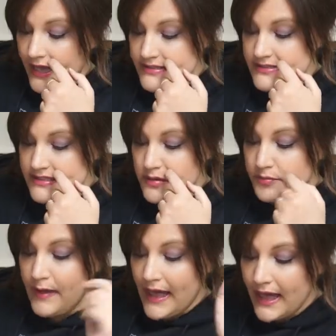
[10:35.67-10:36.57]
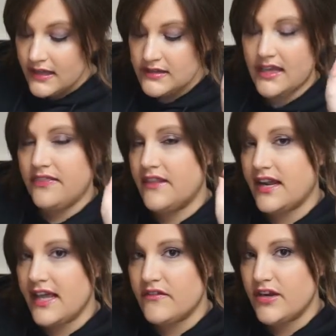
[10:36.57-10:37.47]
Last palette, and
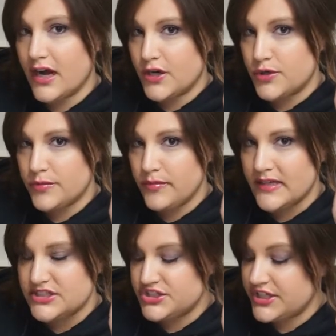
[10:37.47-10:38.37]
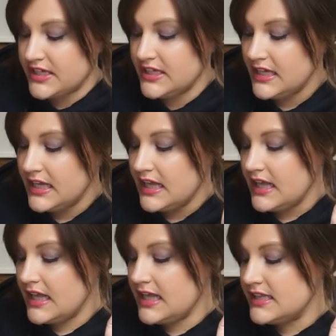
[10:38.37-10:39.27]
then I have an honorable mention,
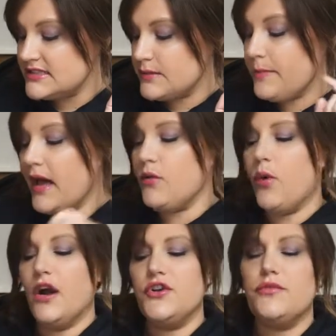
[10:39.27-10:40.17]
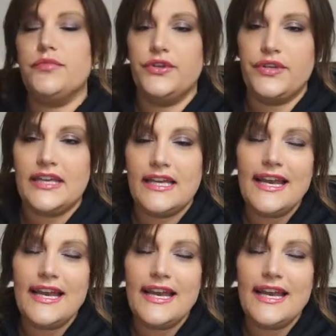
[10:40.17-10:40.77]
is by Wander Beauty.